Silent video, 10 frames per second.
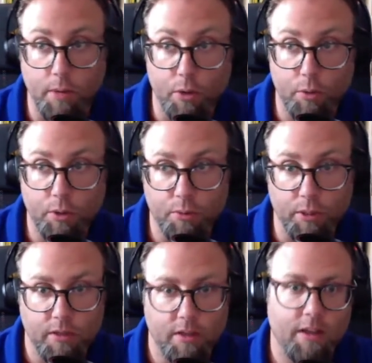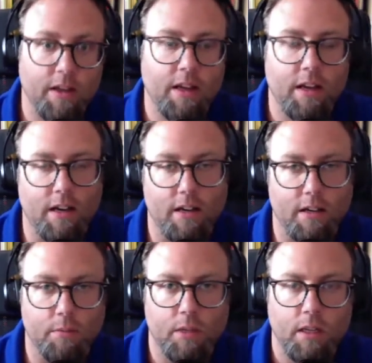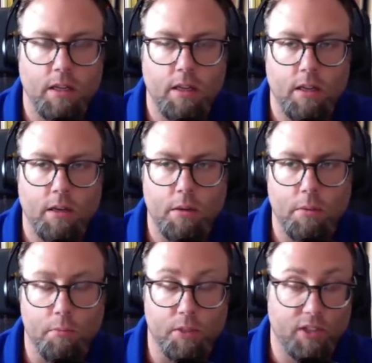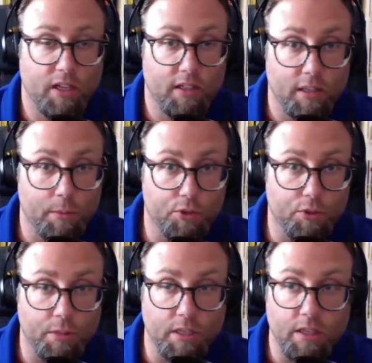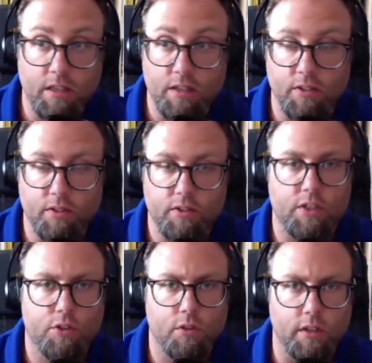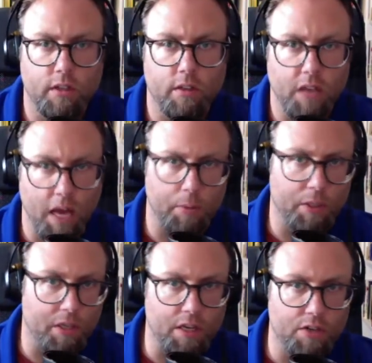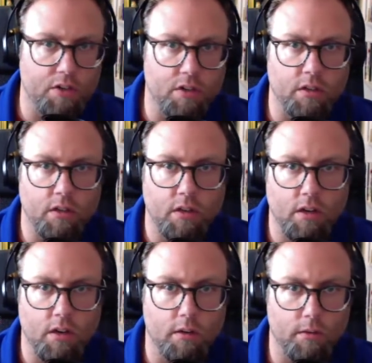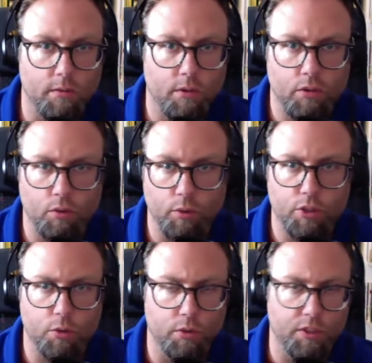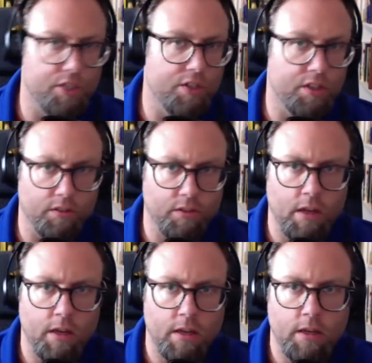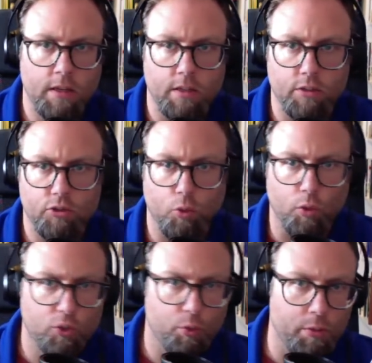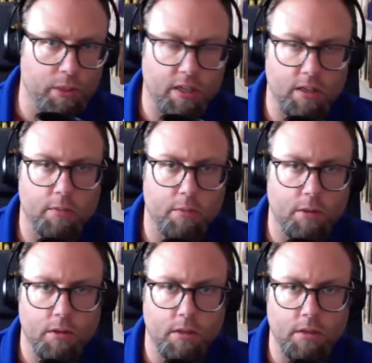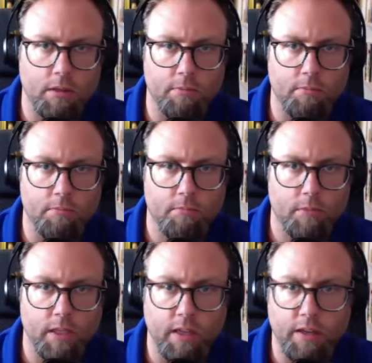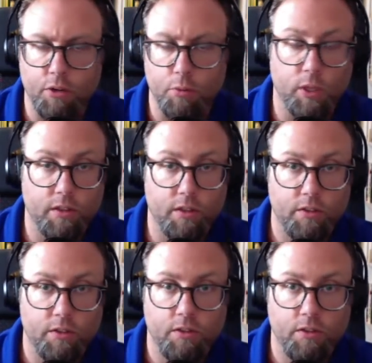with me. Um, Masonic labor to me is essentially the application of the ritual teachings. So once we become an entered apprentice,